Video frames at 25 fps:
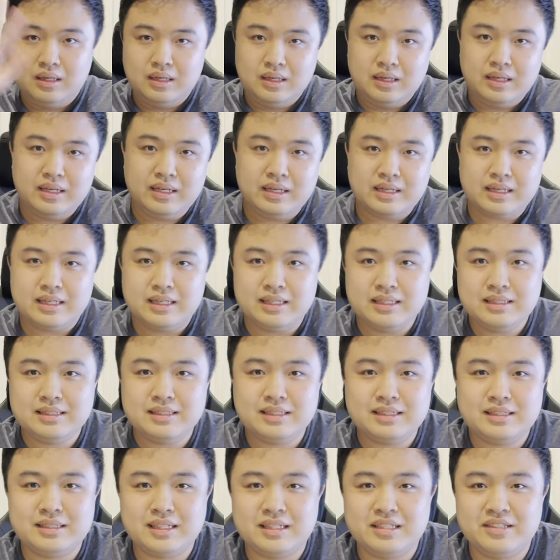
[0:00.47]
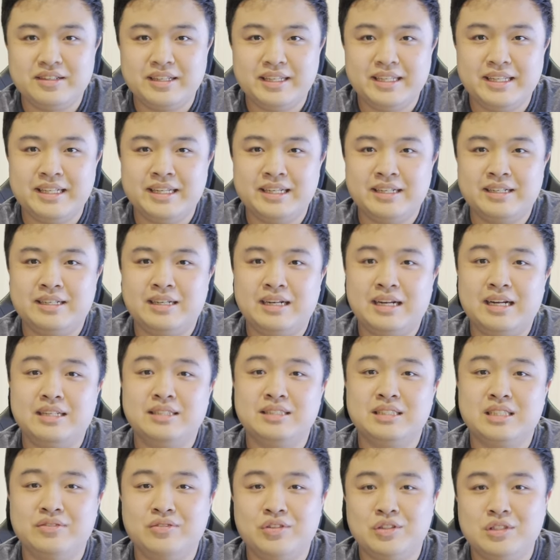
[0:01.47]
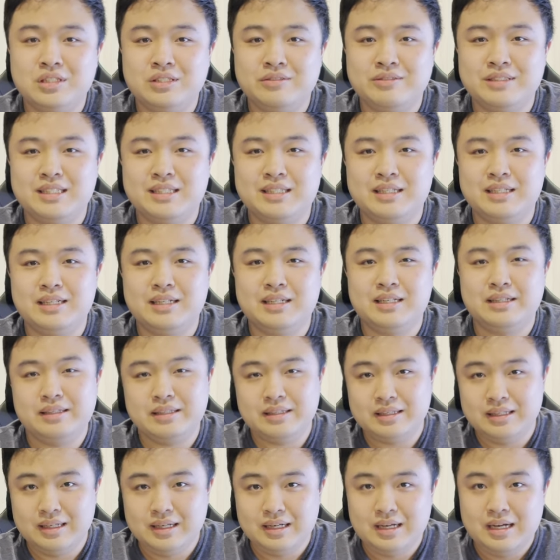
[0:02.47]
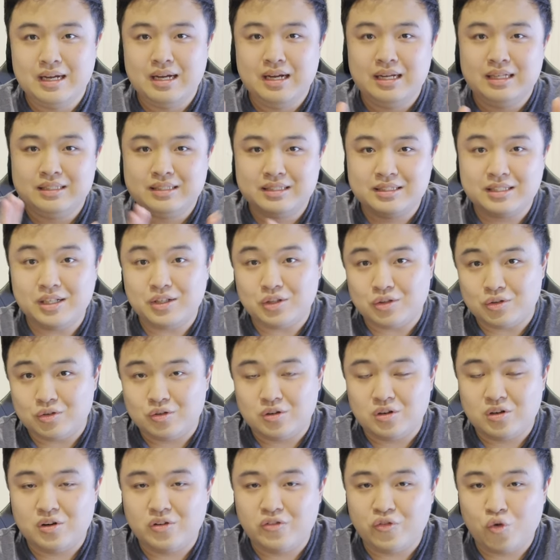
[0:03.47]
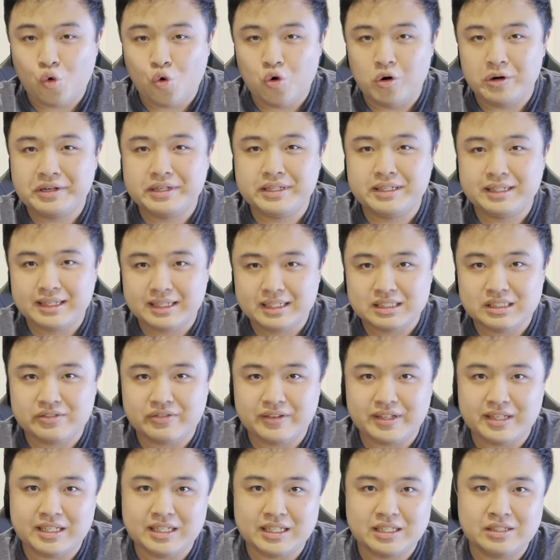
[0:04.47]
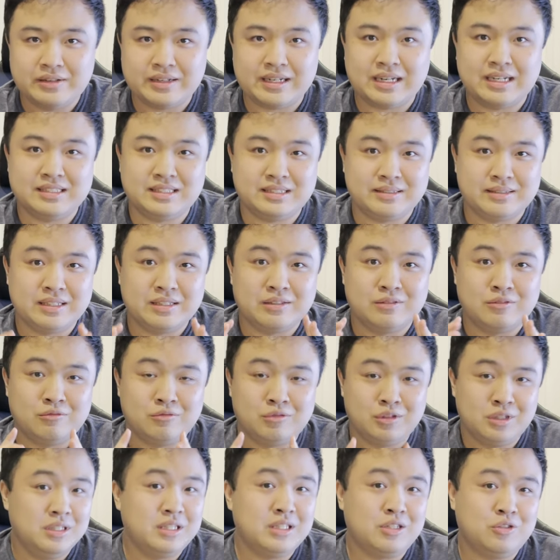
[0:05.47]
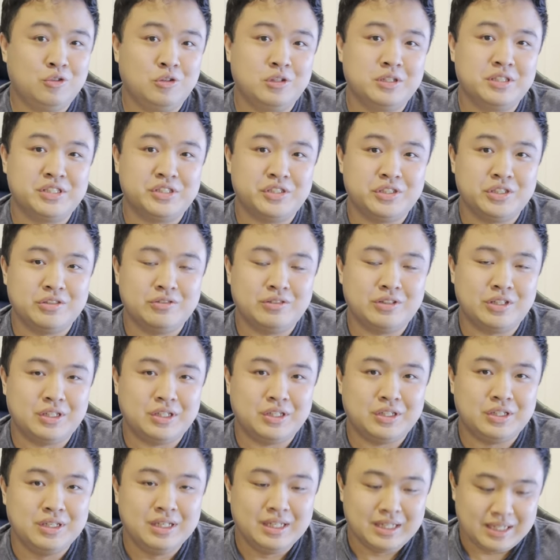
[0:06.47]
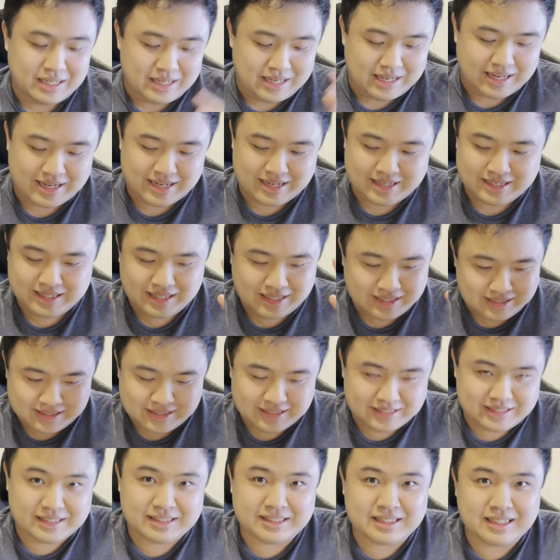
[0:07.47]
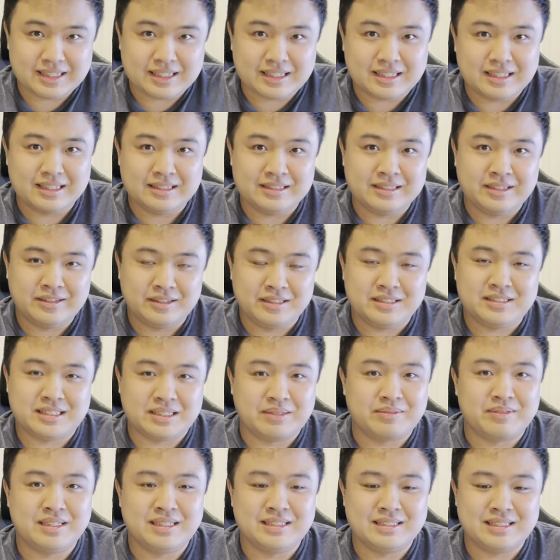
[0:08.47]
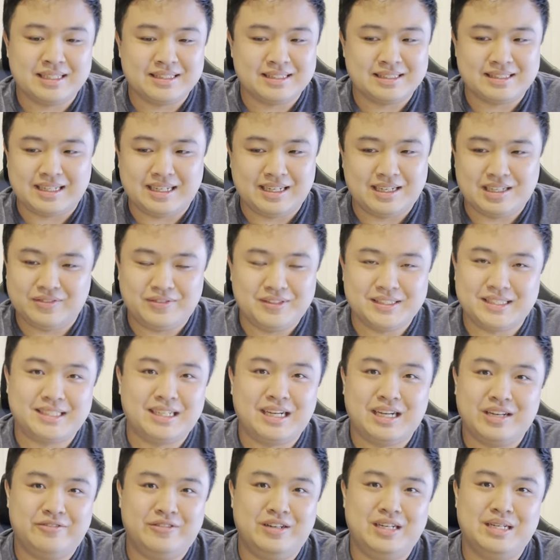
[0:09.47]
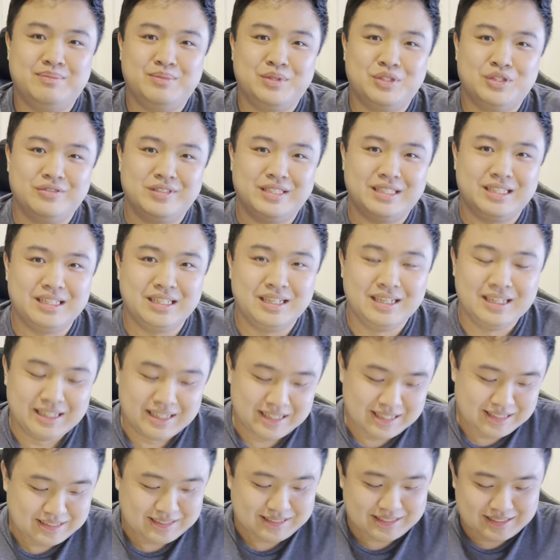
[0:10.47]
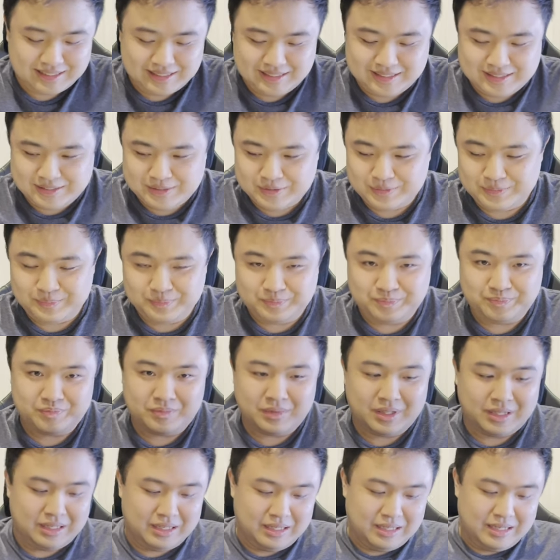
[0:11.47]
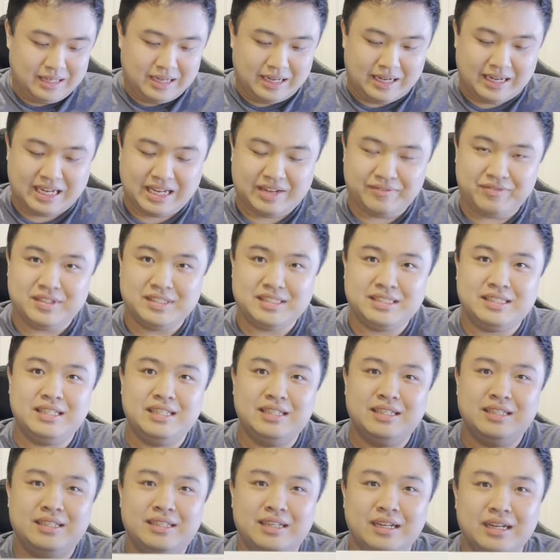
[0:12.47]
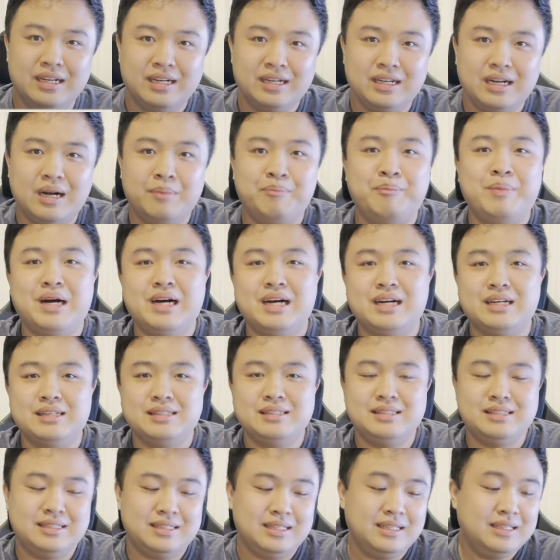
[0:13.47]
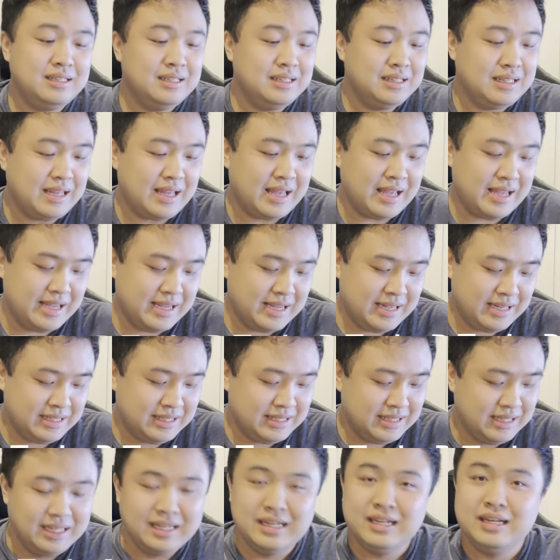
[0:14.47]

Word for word: Hey guys, it's General Heat here. How's everyone doing today? So, for today's video, I got something really cool to show you all. And this is like literally something that's out of a sci-fi movie. So, I have this here, a box. And